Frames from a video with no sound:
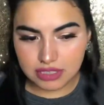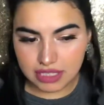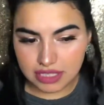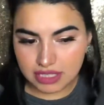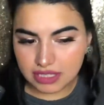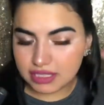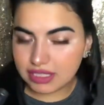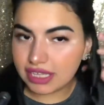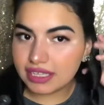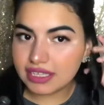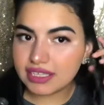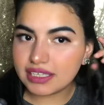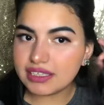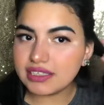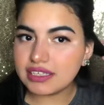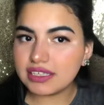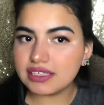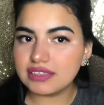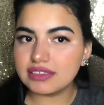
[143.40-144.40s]
like it.
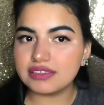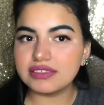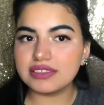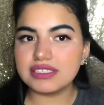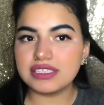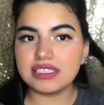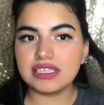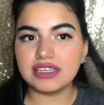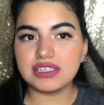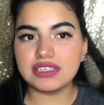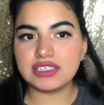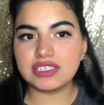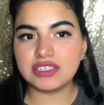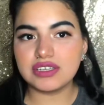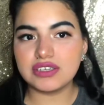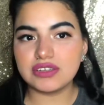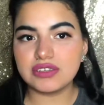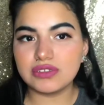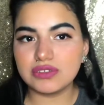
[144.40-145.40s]
Like, see how this
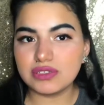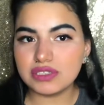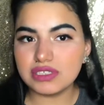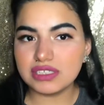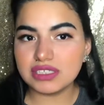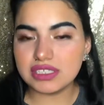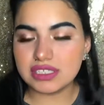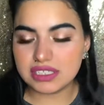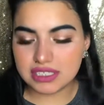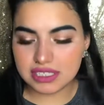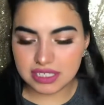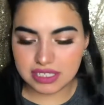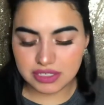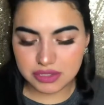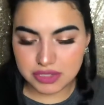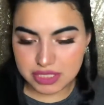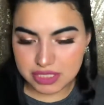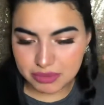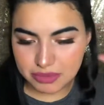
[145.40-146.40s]
curl looks? I know
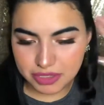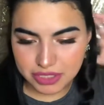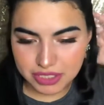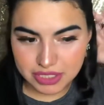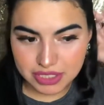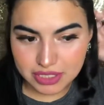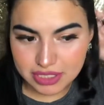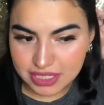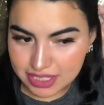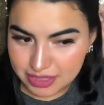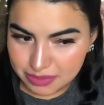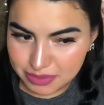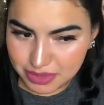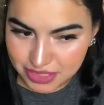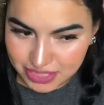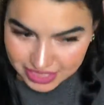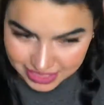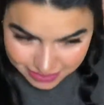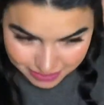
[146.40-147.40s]
some are gonna end up
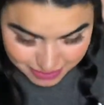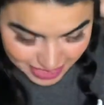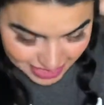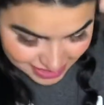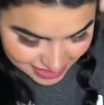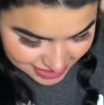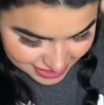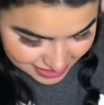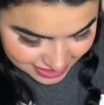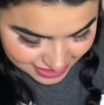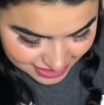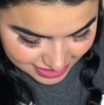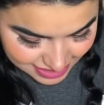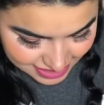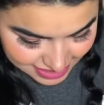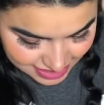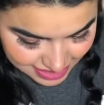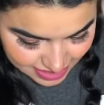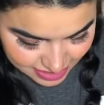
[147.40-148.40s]
looking messy,
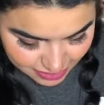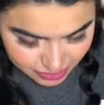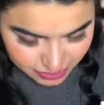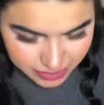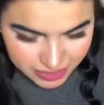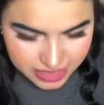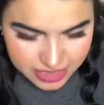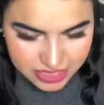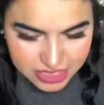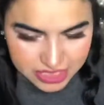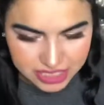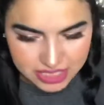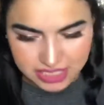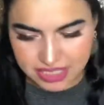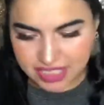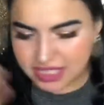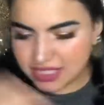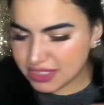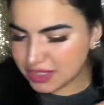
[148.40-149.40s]
which
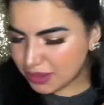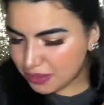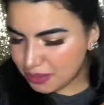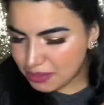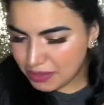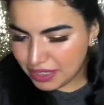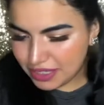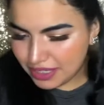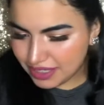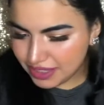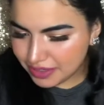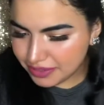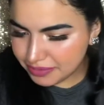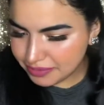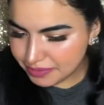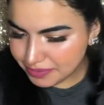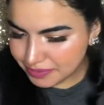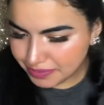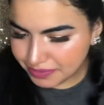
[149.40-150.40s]
I don't mind.
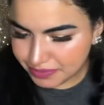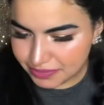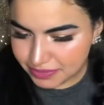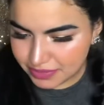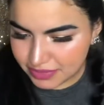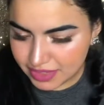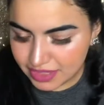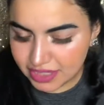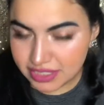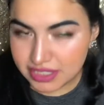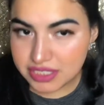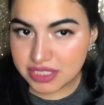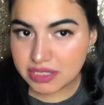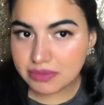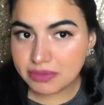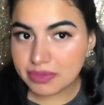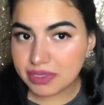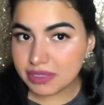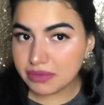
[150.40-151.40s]
I used to
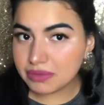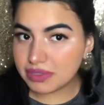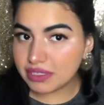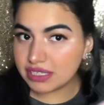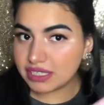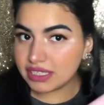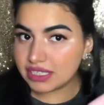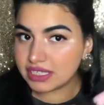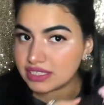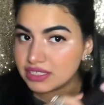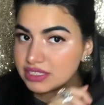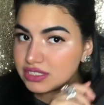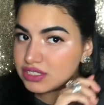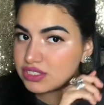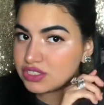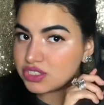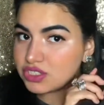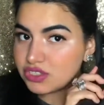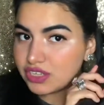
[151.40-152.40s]
be really into
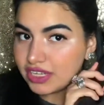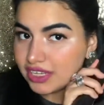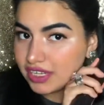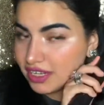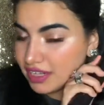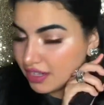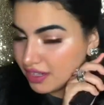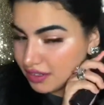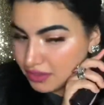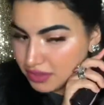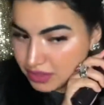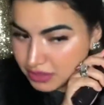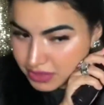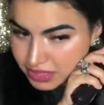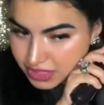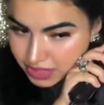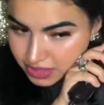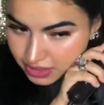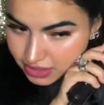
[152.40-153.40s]
straight hair when I was
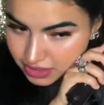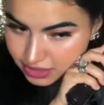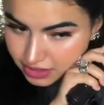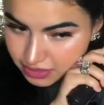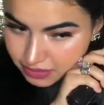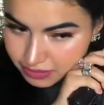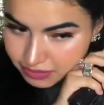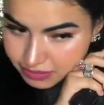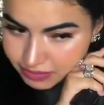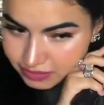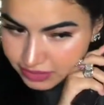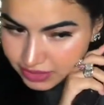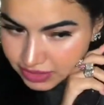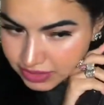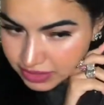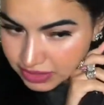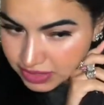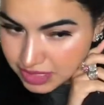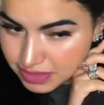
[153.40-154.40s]
younger
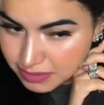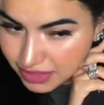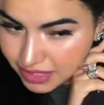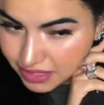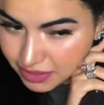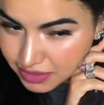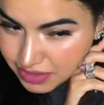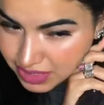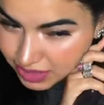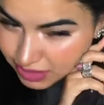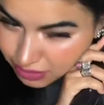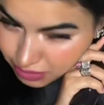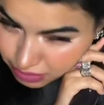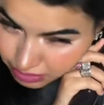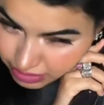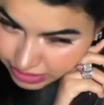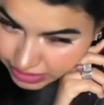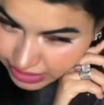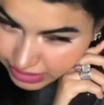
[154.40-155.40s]
because my hair was like
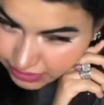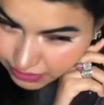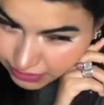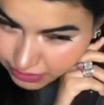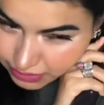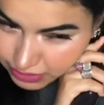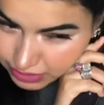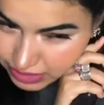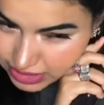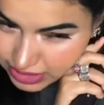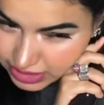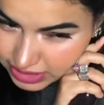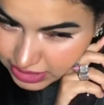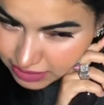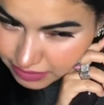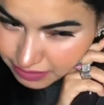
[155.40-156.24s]
really frizzy,